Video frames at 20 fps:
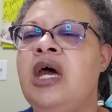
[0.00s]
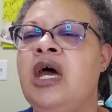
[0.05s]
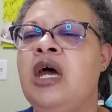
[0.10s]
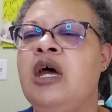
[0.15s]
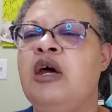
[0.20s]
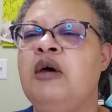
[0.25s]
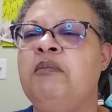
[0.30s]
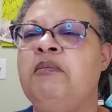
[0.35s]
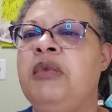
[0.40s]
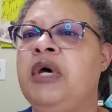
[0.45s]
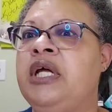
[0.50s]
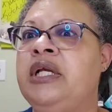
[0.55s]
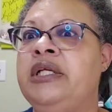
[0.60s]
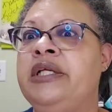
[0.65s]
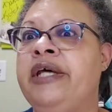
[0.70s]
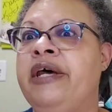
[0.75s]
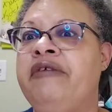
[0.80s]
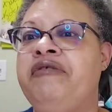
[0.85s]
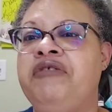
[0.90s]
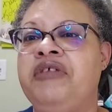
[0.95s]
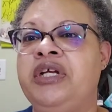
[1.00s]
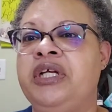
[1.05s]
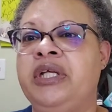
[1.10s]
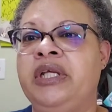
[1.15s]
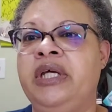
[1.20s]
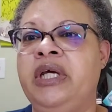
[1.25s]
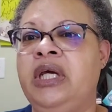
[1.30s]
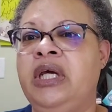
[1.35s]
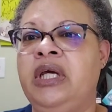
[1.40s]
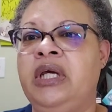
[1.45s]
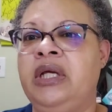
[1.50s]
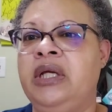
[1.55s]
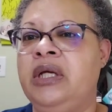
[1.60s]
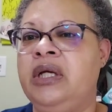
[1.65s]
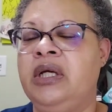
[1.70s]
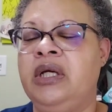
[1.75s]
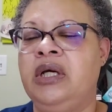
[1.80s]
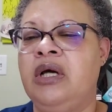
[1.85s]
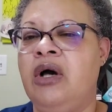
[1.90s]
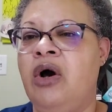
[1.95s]
um, but definitely
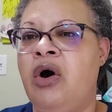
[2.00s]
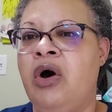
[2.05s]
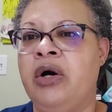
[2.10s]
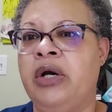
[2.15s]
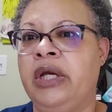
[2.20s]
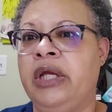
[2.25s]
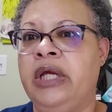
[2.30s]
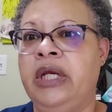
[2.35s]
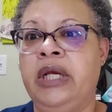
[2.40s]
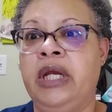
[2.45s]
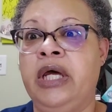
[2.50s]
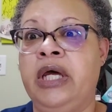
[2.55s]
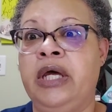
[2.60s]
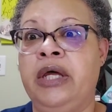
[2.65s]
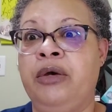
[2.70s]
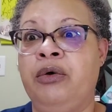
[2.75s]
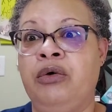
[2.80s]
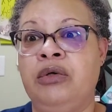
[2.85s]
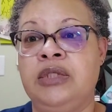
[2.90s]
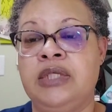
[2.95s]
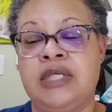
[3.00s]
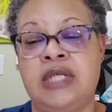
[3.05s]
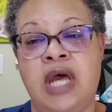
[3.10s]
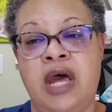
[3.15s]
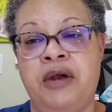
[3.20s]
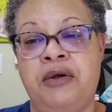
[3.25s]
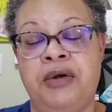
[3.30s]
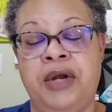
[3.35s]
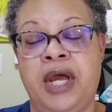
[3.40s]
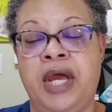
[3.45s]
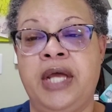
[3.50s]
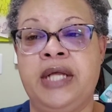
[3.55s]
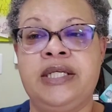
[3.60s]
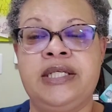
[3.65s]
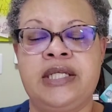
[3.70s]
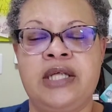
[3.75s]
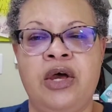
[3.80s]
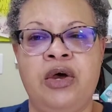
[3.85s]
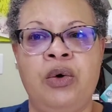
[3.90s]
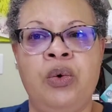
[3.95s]
hardly none on Saturday.
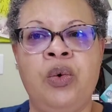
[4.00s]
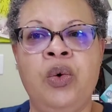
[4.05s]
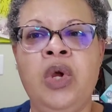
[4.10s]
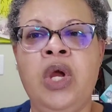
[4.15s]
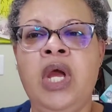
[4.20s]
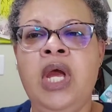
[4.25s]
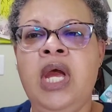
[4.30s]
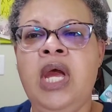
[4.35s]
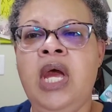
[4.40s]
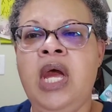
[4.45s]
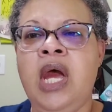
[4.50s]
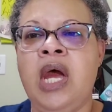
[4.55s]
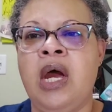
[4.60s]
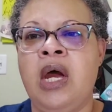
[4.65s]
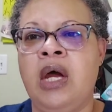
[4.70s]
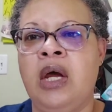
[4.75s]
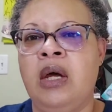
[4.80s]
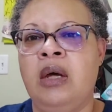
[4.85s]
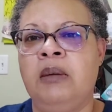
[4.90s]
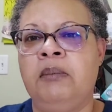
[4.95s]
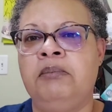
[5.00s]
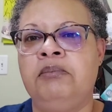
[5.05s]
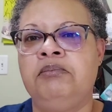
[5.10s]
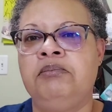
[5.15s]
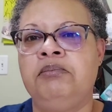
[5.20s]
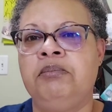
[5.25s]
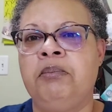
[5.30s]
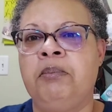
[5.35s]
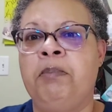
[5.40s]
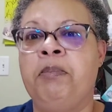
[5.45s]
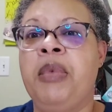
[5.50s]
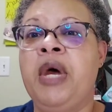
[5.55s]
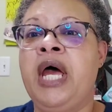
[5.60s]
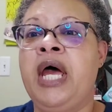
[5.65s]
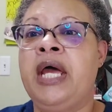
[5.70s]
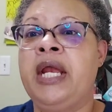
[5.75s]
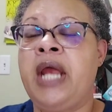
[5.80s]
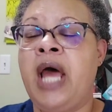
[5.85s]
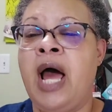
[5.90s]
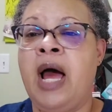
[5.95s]
So, um,
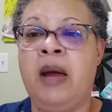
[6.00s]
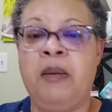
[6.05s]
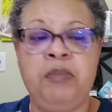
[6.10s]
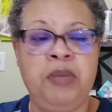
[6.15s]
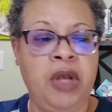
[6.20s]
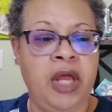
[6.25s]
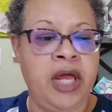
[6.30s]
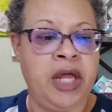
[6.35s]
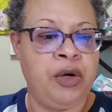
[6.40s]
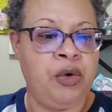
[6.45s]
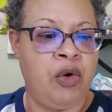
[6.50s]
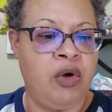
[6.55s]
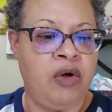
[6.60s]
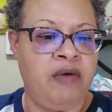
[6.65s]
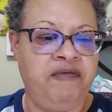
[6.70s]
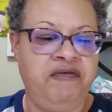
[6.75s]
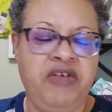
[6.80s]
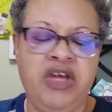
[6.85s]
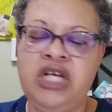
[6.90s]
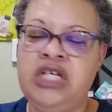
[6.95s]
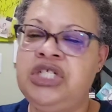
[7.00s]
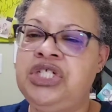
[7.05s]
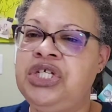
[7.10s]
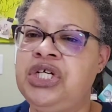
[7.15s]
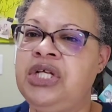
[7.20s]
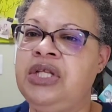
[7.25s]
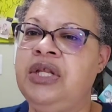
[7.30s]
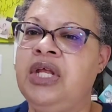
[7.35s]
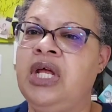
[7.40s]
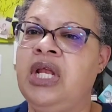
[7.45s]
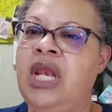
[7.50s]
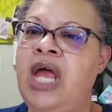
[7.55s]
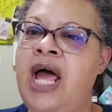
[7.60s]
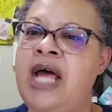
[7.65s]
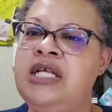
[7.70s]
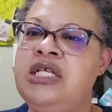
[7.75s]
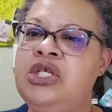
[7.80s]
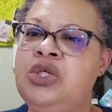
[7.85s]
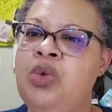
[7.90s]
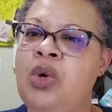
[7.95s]
but I plan on finishing the
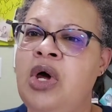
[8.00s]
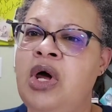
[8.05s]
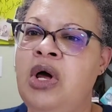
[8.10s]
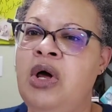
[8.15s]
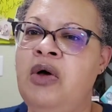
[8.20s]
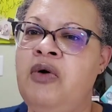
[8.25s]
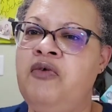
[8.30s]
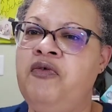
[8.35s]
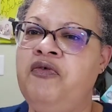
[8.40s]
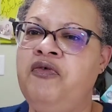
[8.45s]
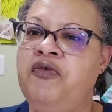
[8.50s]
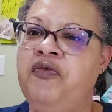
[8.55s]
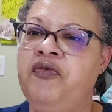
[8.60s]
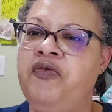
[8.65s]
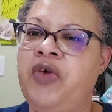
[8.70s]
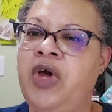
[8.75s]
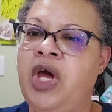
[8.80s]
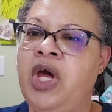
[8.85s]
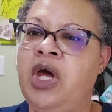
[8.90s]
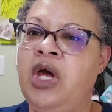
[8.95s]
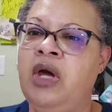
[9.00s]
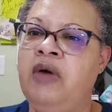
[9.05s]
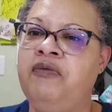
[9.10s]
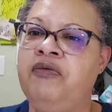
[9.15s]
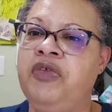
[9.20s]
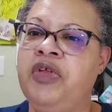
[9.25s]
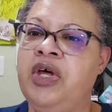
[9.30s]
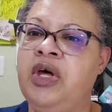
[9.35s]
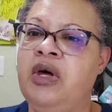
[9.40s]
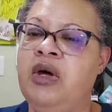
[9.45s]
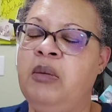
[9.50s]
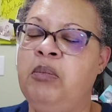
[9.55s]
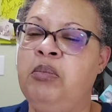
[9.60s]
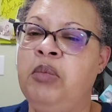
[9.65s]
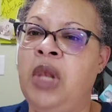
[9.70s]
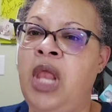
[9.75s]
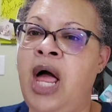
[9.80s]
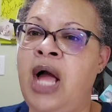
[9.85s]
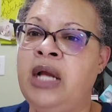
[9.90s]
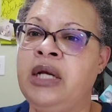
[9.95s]
last 12 of the
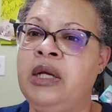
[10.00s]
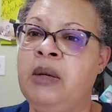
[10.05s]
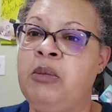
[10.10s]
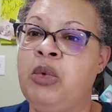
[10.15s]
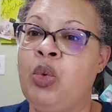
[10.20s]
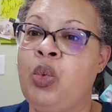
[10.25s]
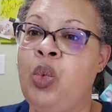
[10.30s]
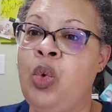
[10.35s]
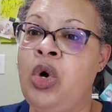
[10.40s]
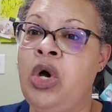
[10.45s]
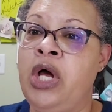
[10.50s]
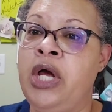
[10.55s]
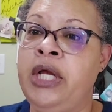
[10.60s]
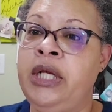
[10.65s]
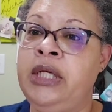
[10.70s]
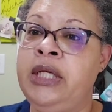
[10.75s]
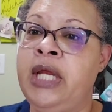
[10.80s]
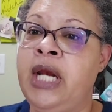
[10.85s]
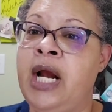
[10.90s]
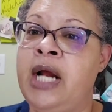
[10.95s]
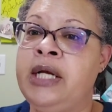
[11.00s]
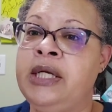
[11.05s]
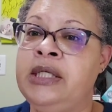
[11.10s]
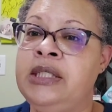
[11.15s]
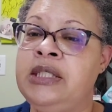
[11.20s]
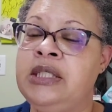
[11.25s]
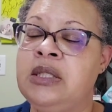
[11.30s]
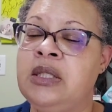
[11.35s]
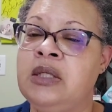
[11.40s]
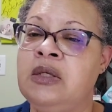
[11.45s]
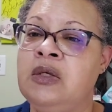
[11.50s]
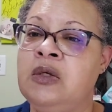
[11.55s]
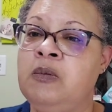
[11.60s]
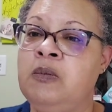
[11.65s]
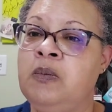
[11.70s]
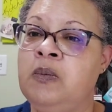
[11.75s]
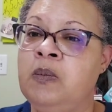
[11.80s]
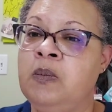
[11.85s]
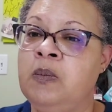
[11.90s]
block number one that I need to